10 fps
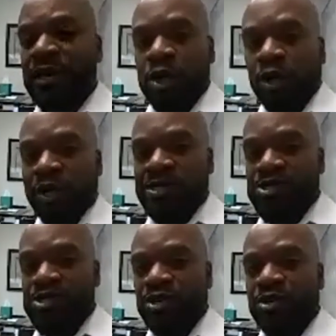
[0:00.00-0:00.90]
No less
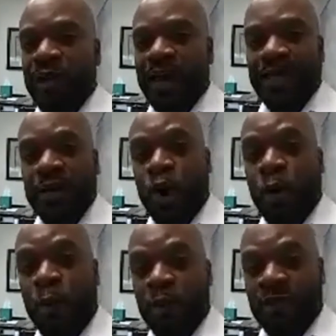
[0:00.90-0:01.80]
than 2 and then
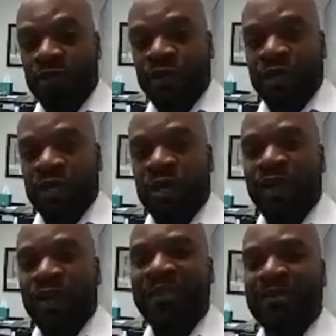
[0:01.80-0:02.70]
no more than 3. You don't
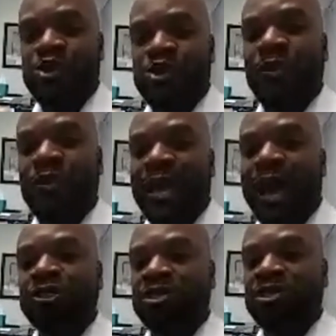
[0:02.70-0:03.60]
want to give them too many
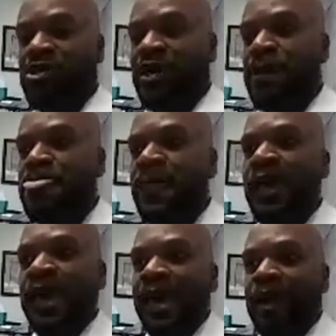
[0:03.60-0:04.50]
options, okay?
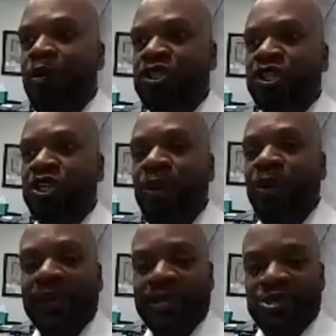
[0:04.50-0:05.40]
And what you're
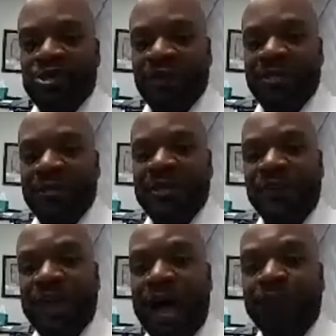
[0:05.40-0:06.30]
doing is you're giving them
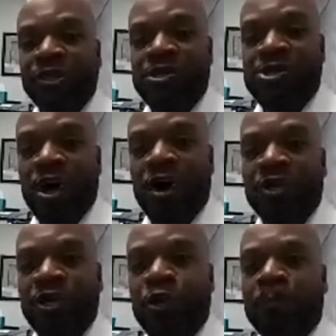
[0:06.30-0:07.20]
different options
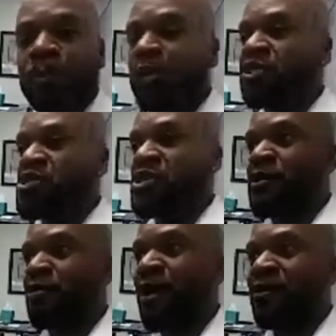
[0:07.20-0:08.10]
on you purchasing their
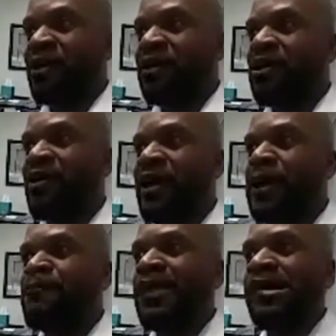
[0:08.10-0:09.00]
property,
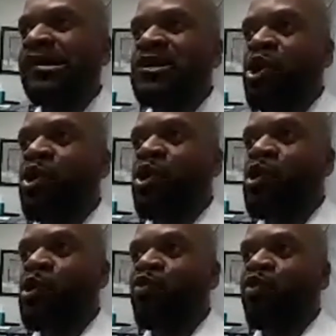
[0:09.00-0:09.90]
okay?
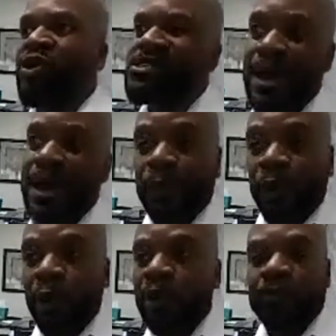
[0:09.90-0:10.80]
So for
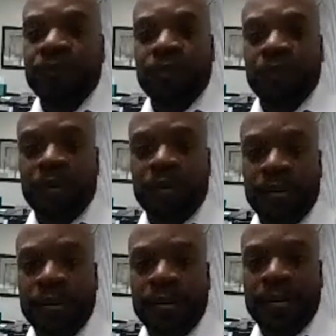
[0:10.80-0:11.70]
example,
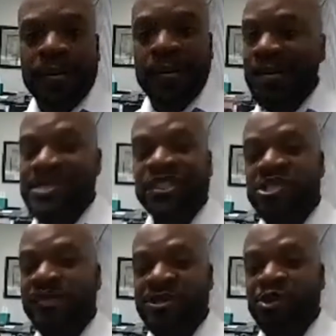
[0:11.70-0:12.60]
and I teach
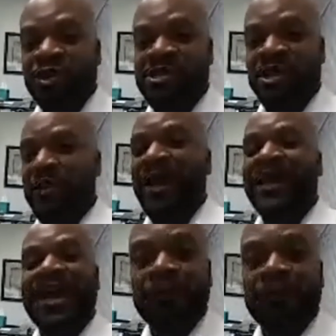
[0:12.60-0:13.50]
this to my students that are in my
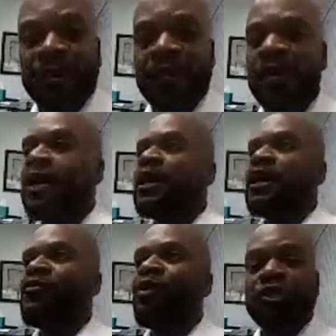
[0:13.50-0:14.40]
academy.
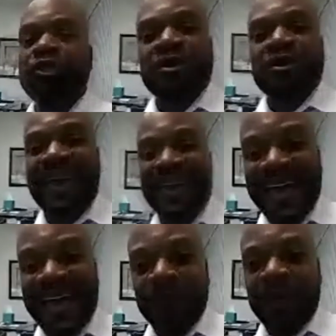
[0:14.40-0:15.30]
If you want to join my
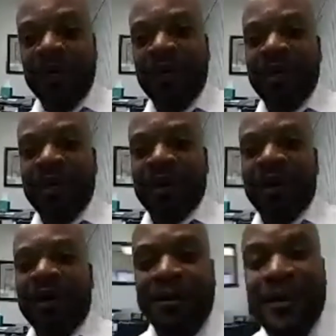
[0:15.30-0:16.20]
academy,
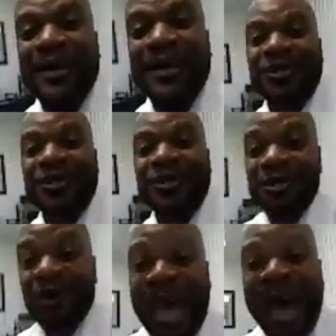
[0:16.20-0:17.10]
make sure you go
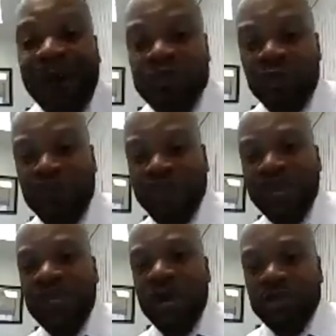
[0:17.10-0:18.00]
to
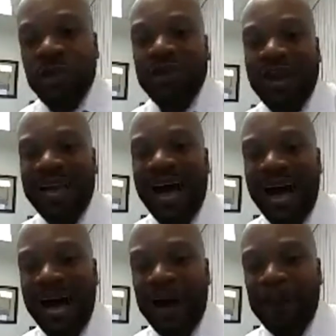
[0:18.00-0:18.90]

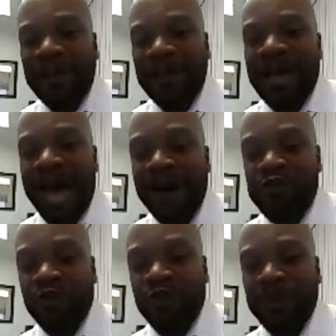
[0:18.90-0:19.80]
houseflippingdojo.com,
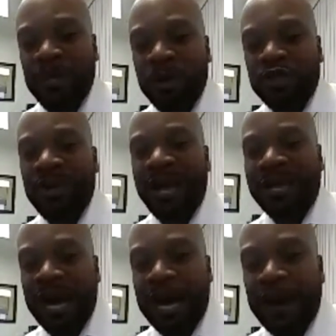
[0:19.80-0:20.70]

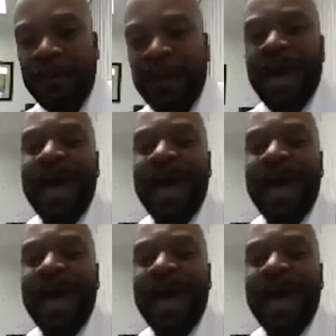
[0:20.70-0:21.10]
houseflippingdojo.com.